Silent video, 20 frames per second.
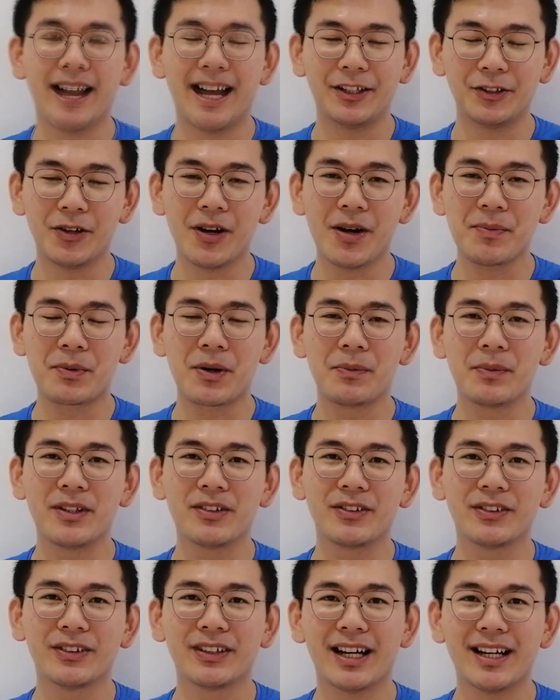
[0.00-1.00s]
I know I
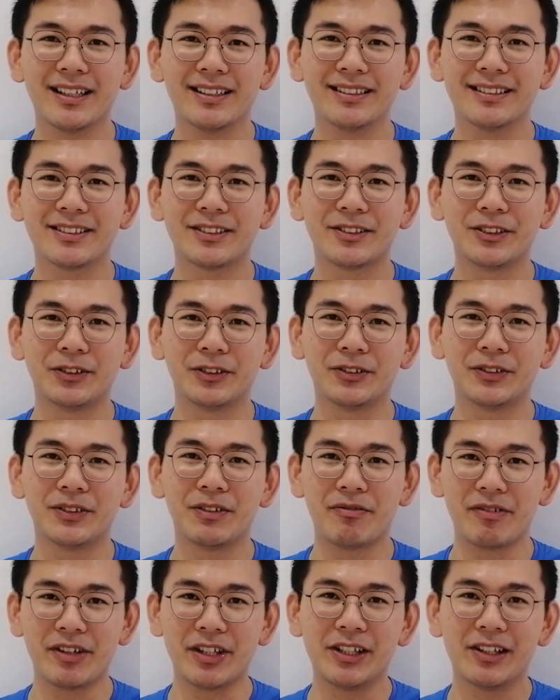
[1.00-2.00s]
promised you guys to do a
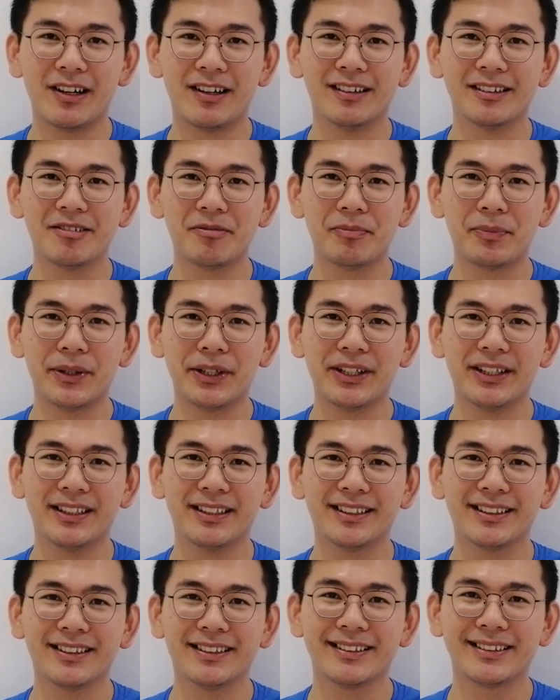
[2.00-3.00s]
vlog, but
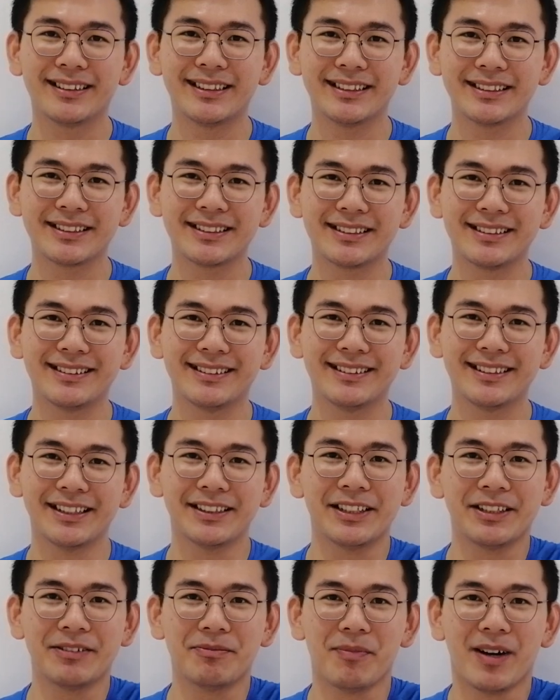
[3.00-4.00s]
there's
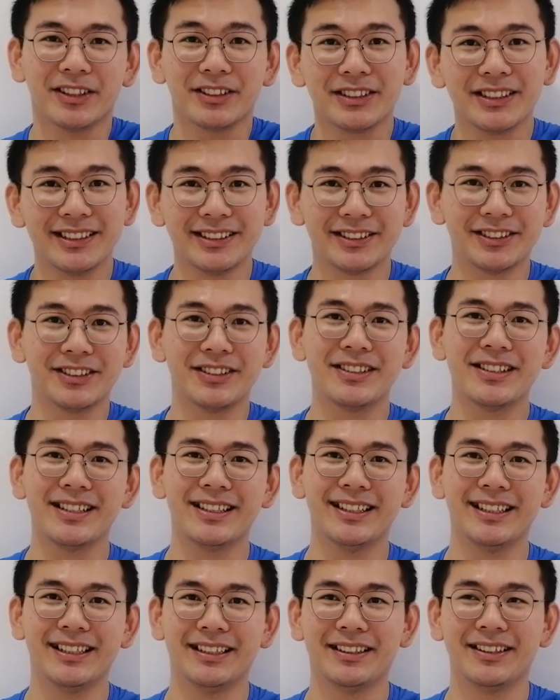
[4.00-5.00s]
nothing much
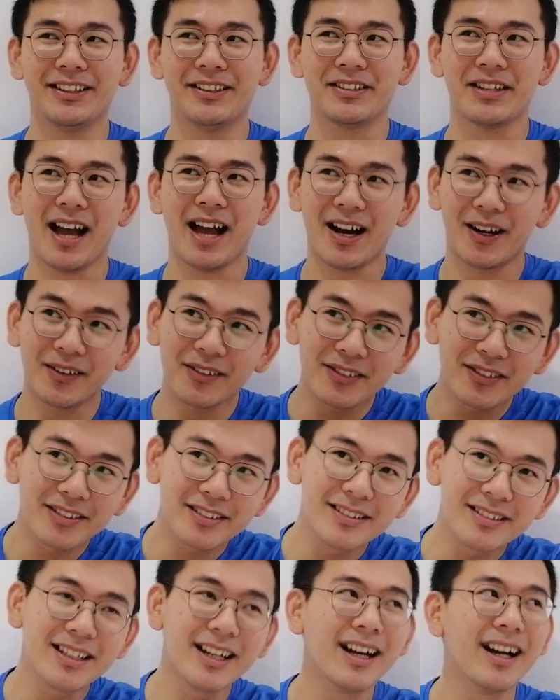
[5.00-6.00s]
interesting in this house.
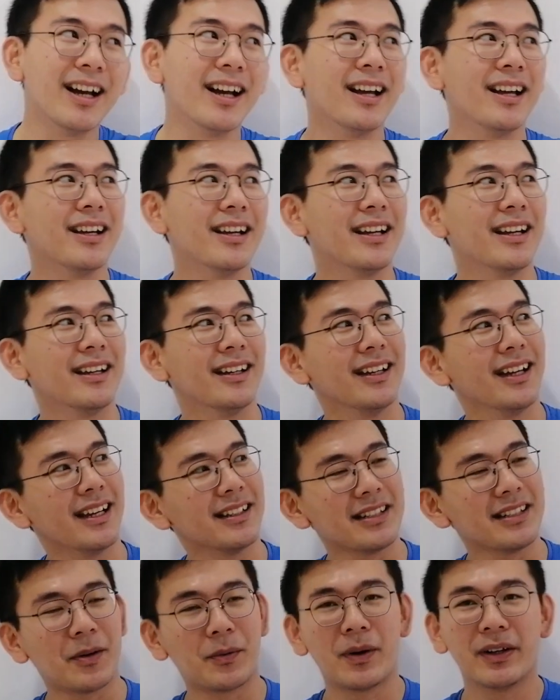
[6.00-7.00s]

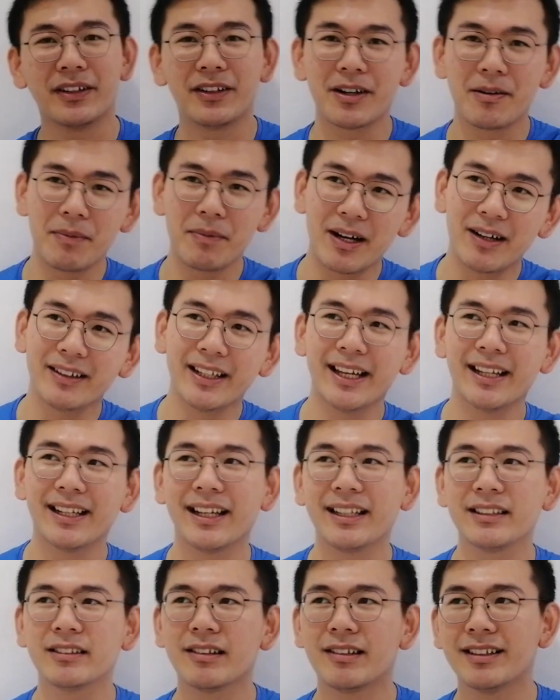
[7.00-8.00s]
So I wonder about and
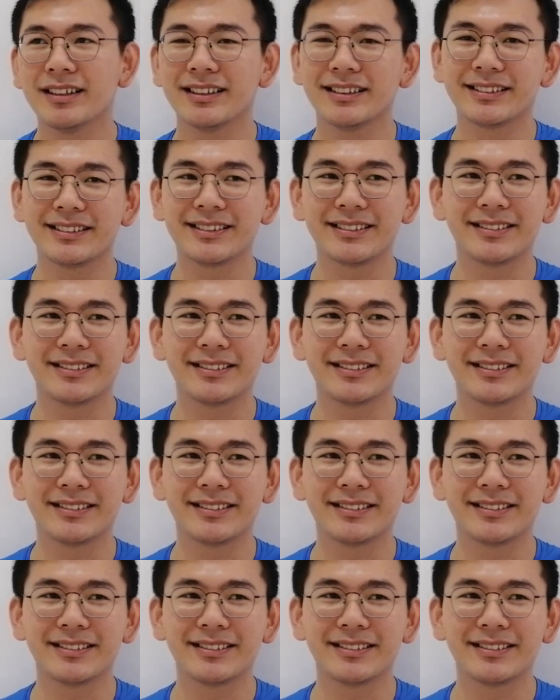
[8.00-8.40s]
I thought